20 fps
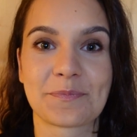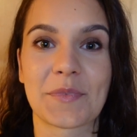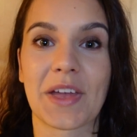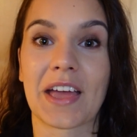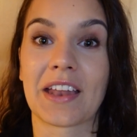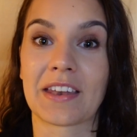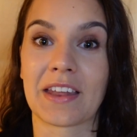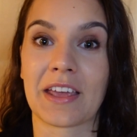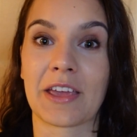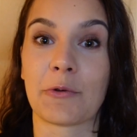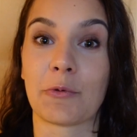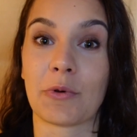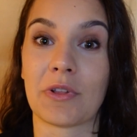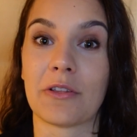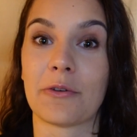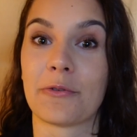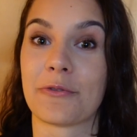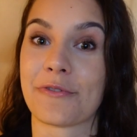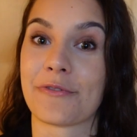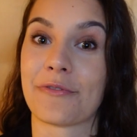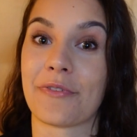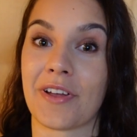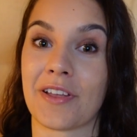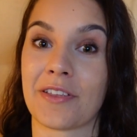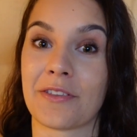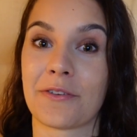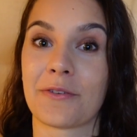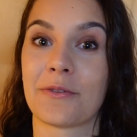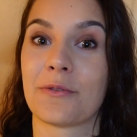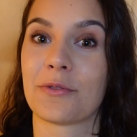and they will
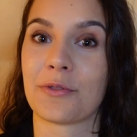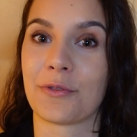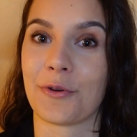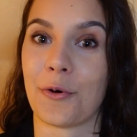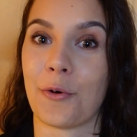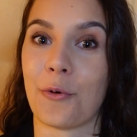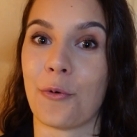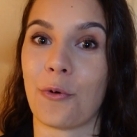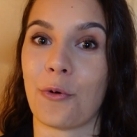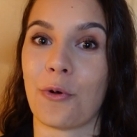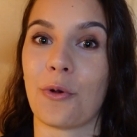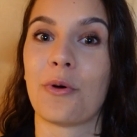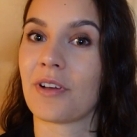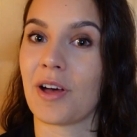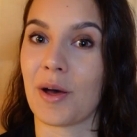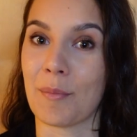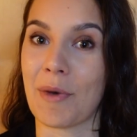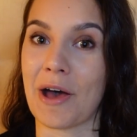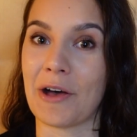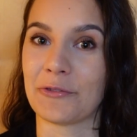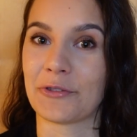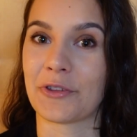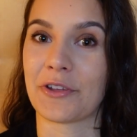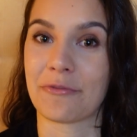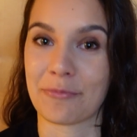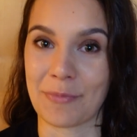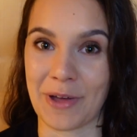refund you the whole amount of